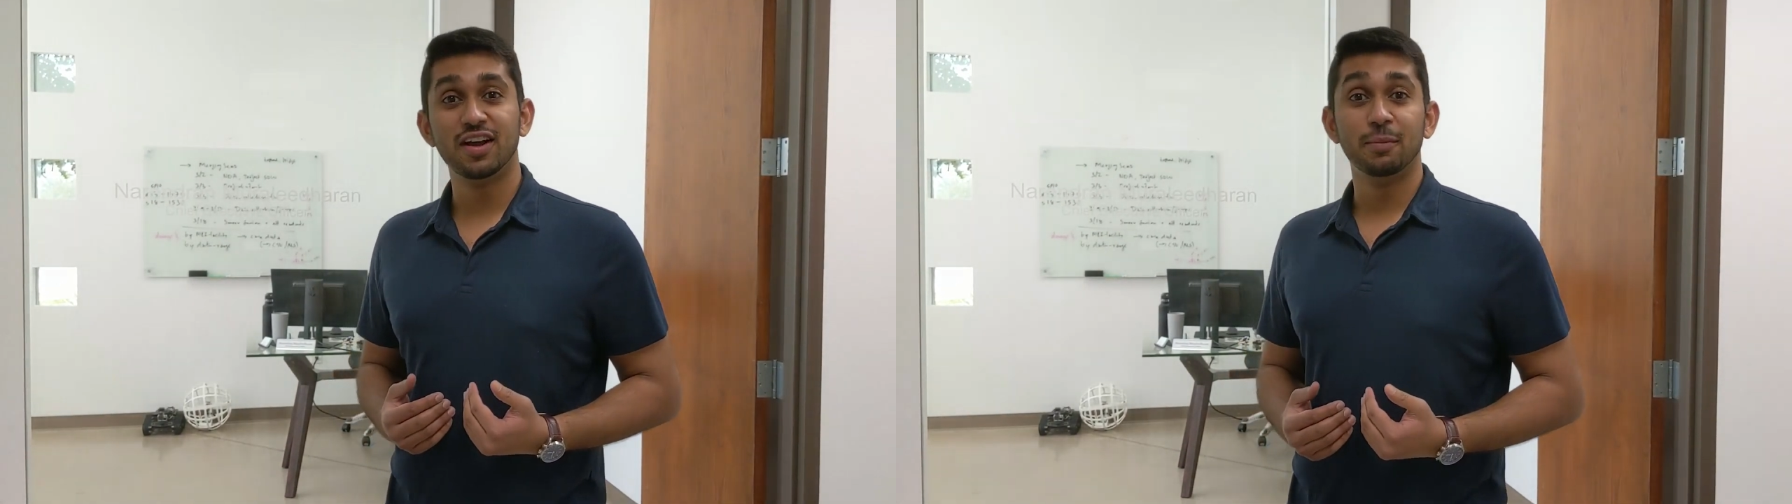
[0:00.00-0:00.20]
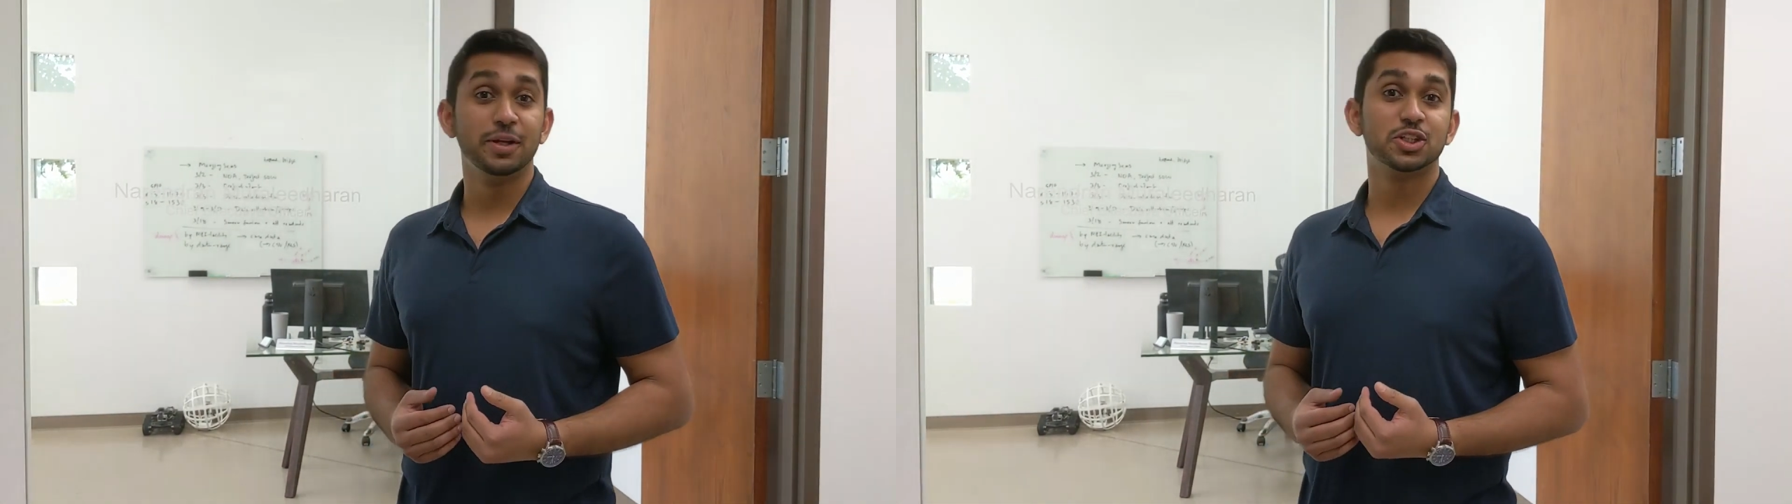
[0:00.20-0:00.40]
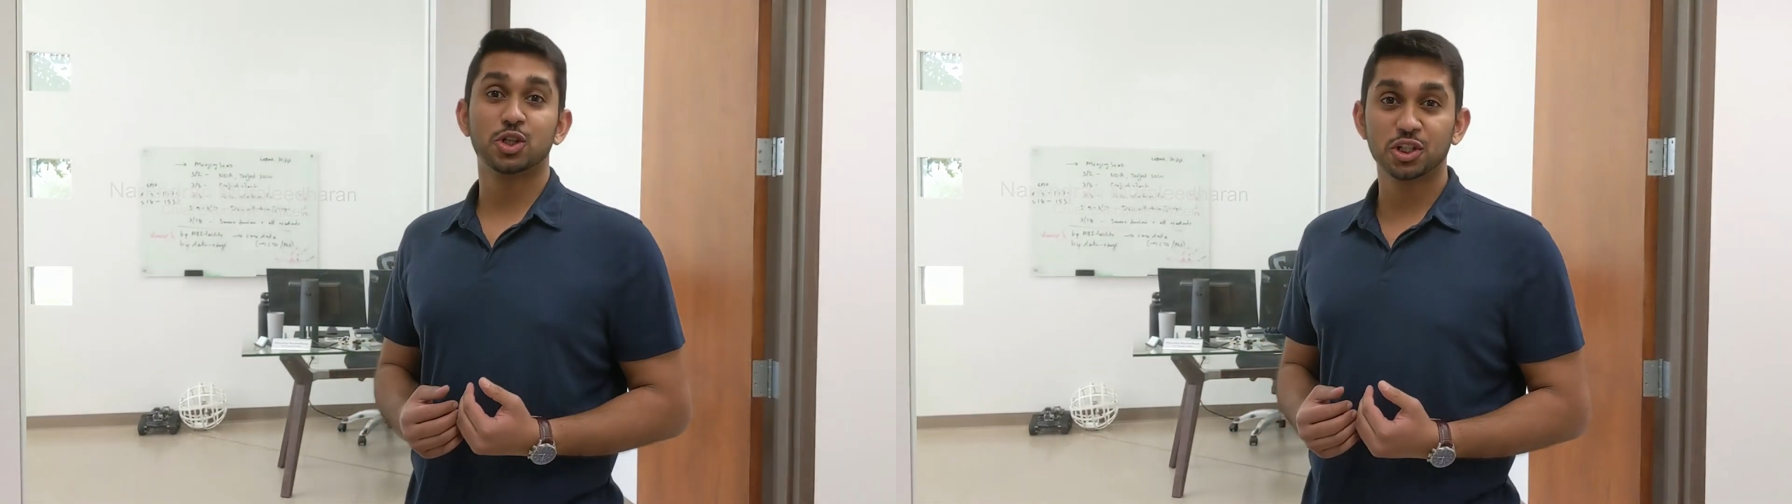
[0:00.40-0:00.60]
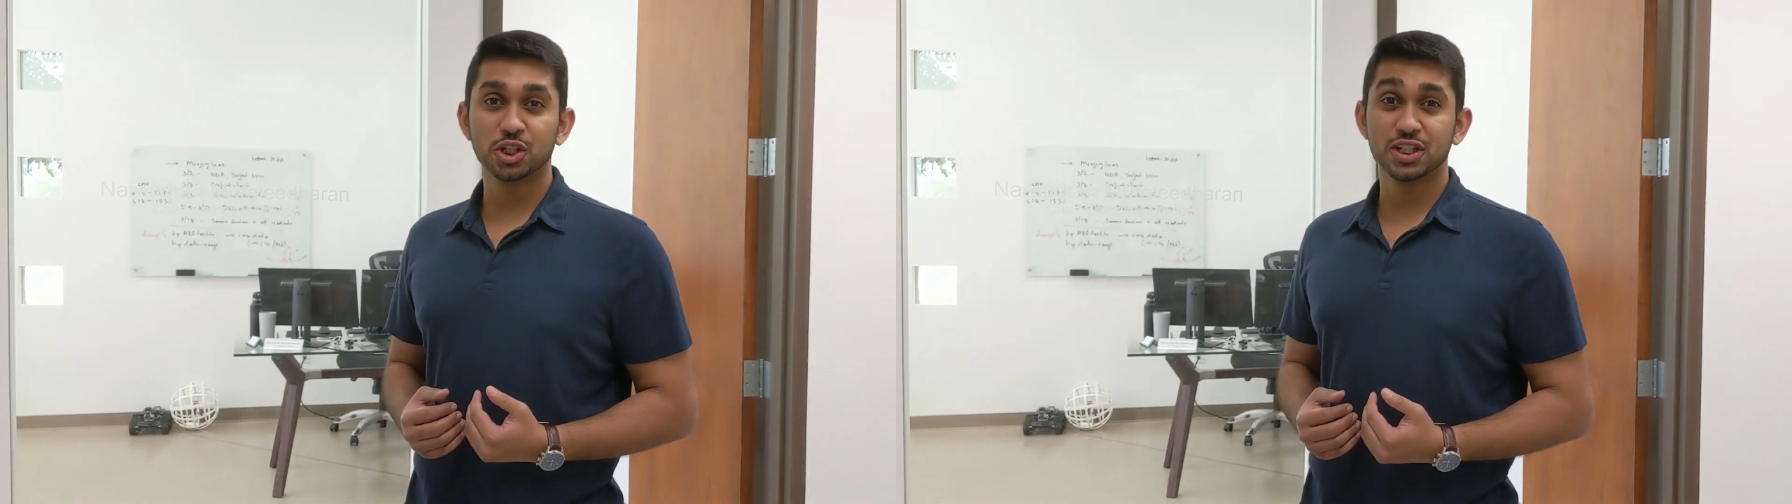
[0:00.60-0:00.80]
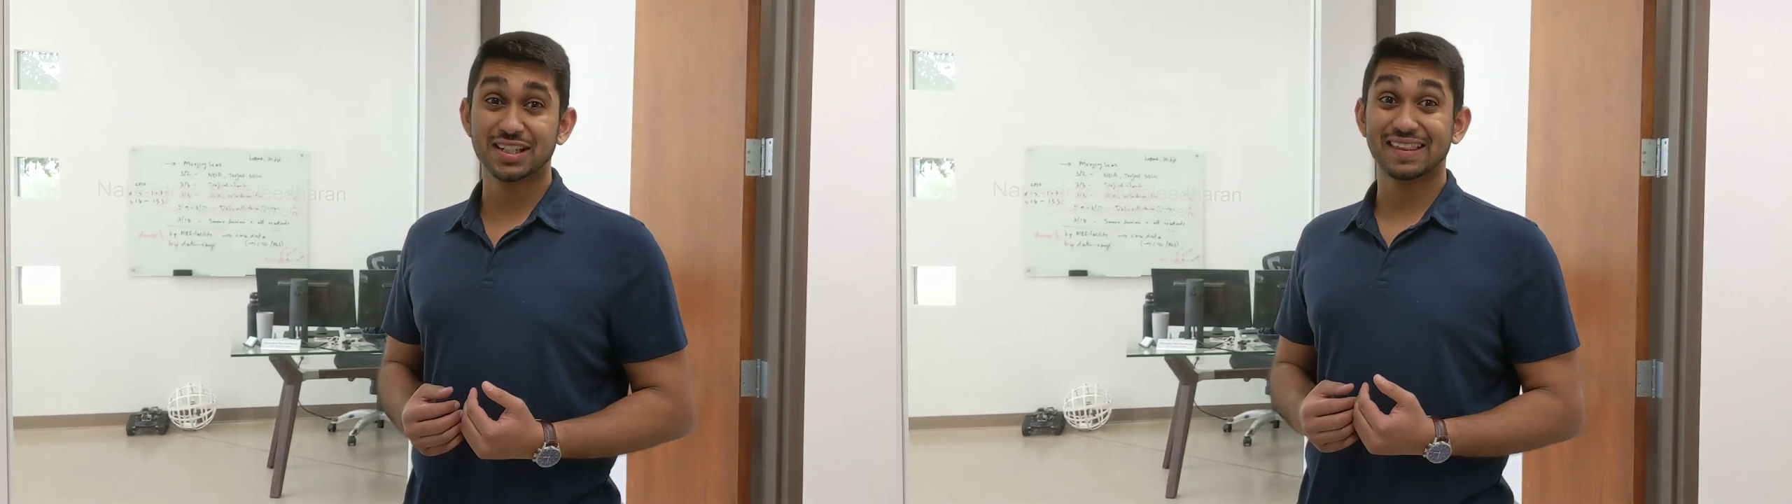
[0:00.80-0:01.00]
Being structured
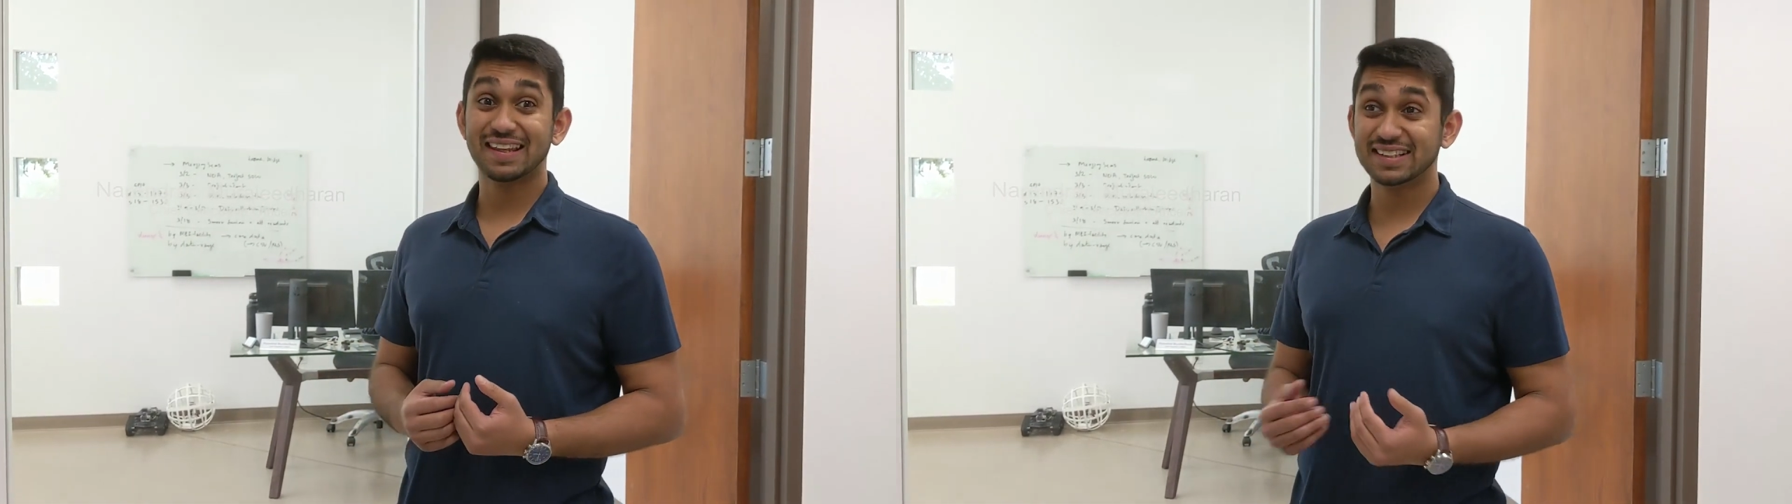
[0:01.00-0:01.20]
as a think